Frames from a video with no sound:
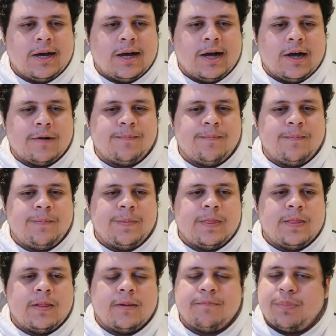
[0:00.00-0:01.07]

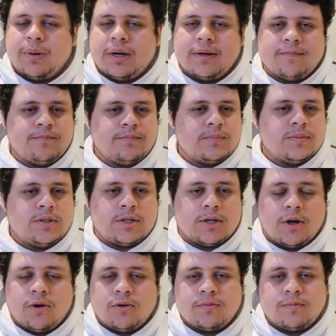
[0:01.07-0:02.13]
But
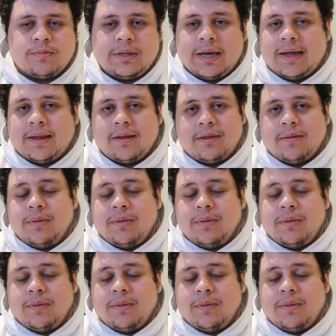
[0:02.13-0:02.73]
so yeah,